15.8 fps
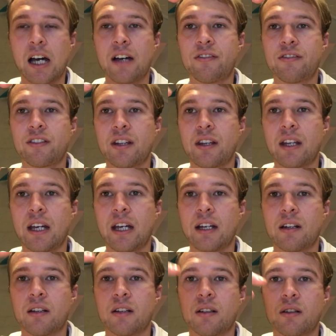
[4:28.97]
After
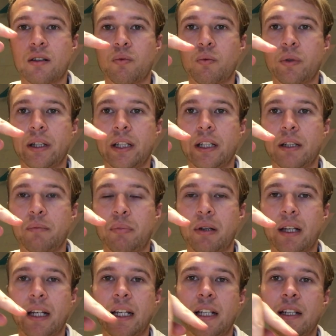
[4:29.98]
that, we
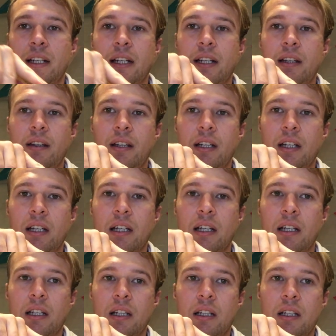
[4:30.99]
played in
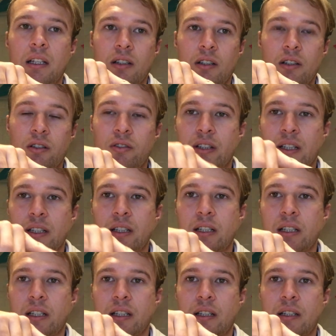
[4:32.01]
the New
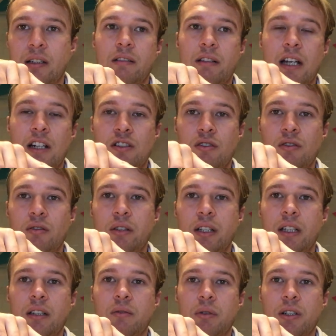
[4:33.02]
Zealand National
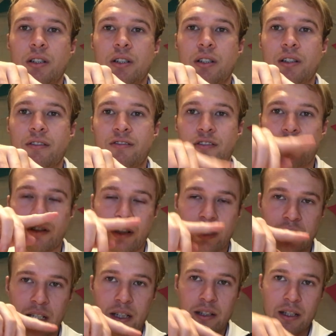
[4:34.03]
League, which is the first
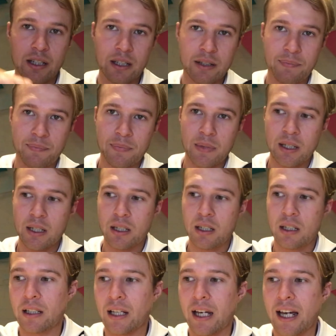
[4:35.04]
tier there,
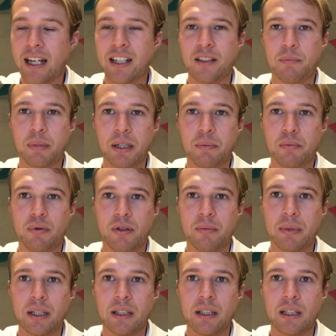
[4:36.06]
the ASB
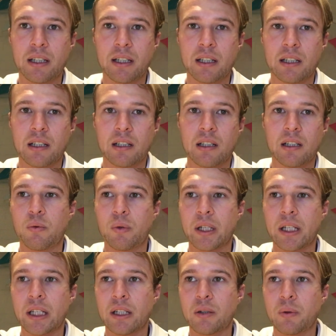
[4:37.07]
Premier League.
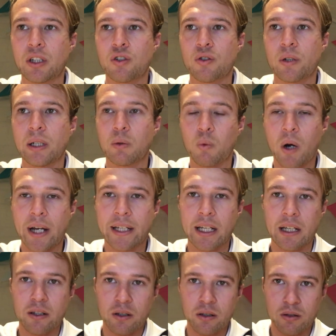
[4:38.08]
We joined
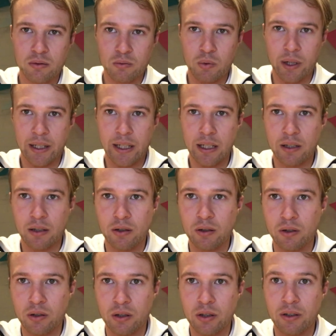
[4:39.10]
Waikato
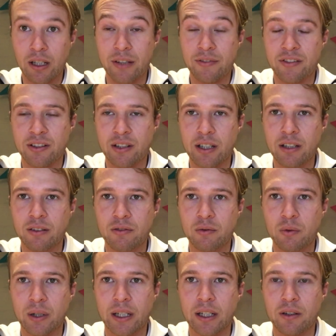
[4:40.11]
FC,
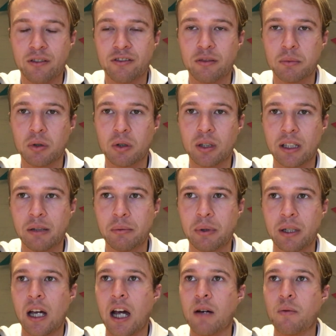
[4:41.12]
Waikato Football Club,
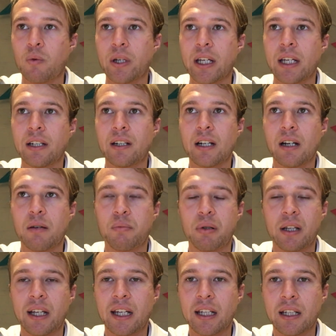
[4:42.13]
and we ended up
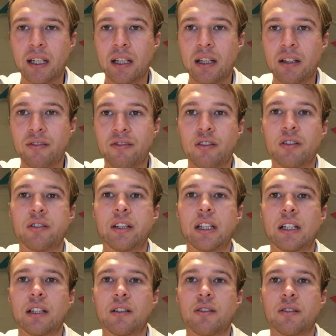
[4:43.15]
playing in the first
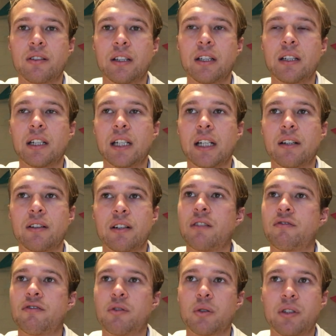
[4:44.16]
league in New Zealand at
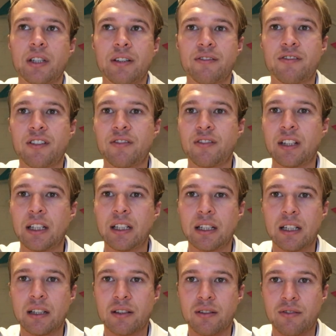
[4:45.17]
14, 15
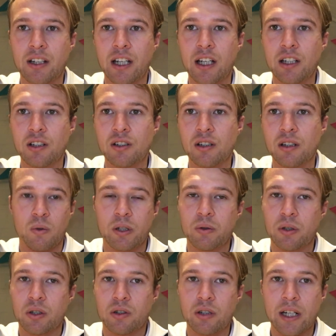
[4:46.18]
years of age, which
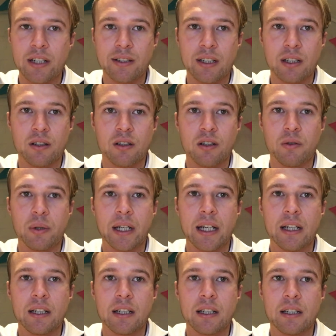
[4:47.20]
was crazy. You know, we
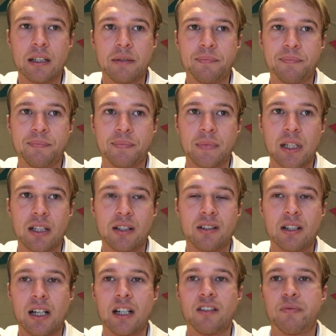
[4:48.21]
had a
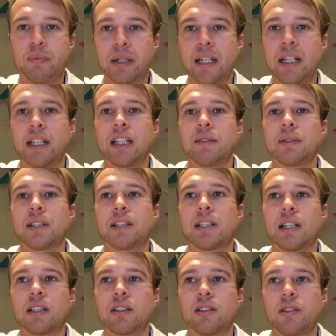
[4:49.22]
style of play that we
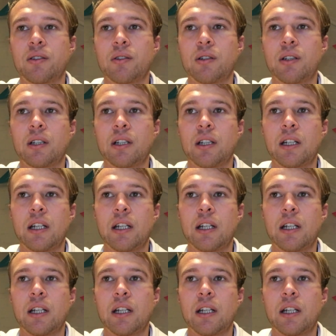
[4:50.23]
stuck to,